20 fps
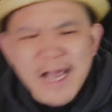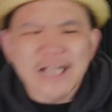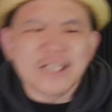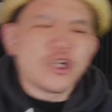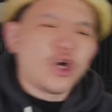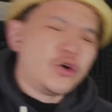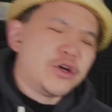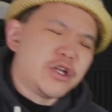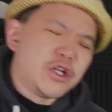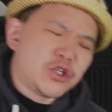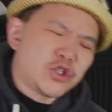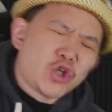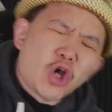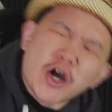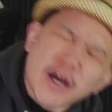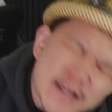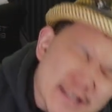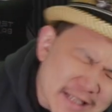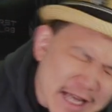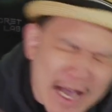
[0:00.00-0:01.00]
Tony the
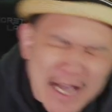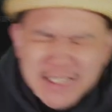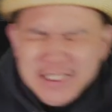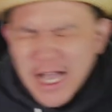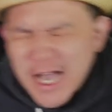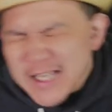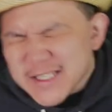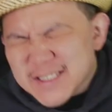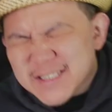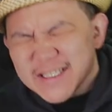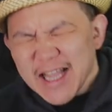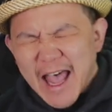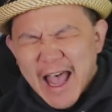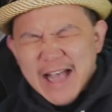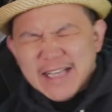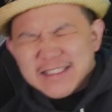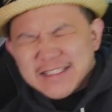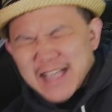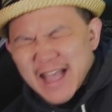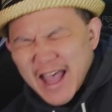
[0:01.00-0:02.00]
Soy Sauce
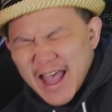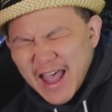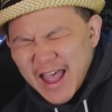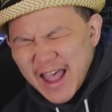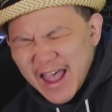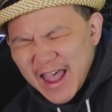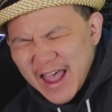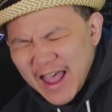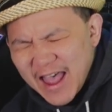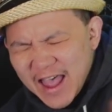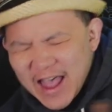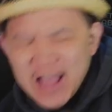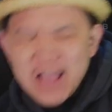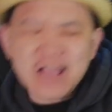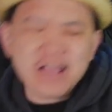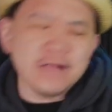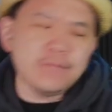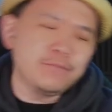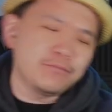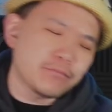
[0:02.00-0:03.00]

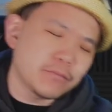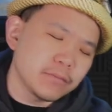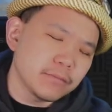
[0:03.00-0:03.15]
Assassin.